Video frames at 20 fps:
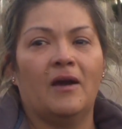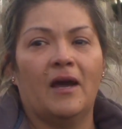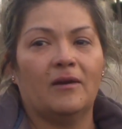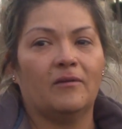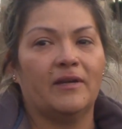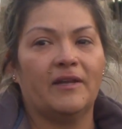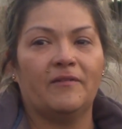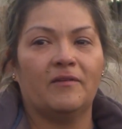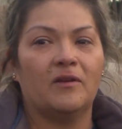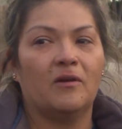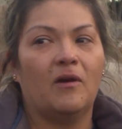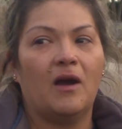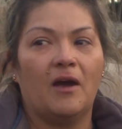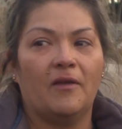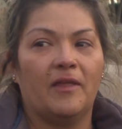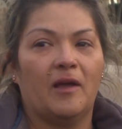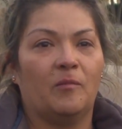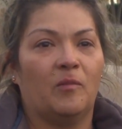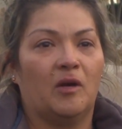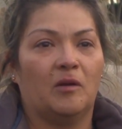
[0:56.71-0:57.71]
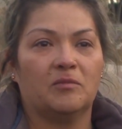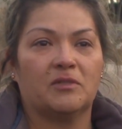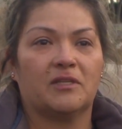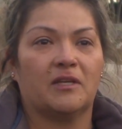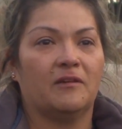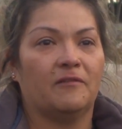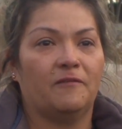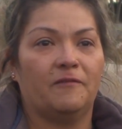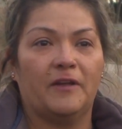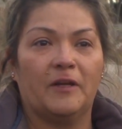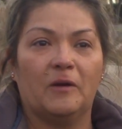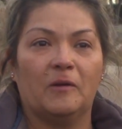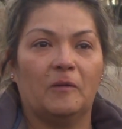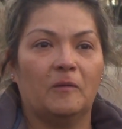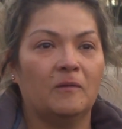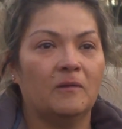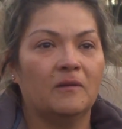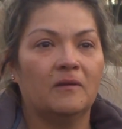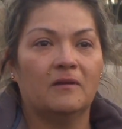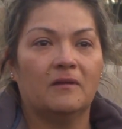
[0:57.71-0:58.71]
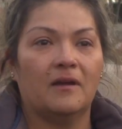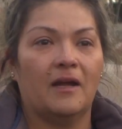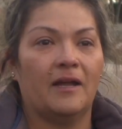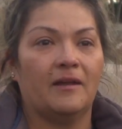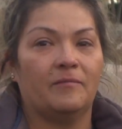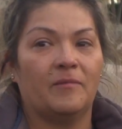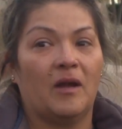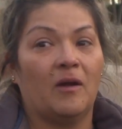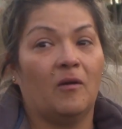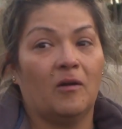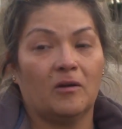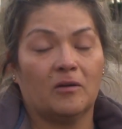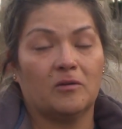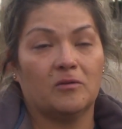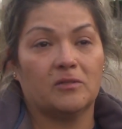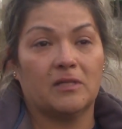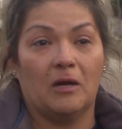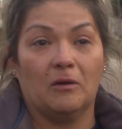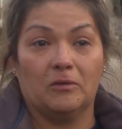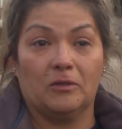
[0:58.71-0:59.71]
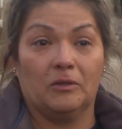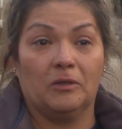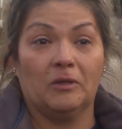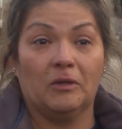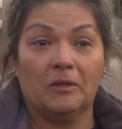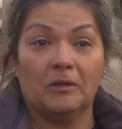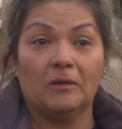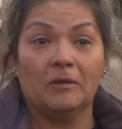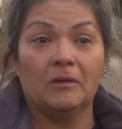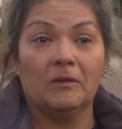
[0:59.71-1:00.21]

I don't even know how that mom's going to feel. I, my heart goes out to her.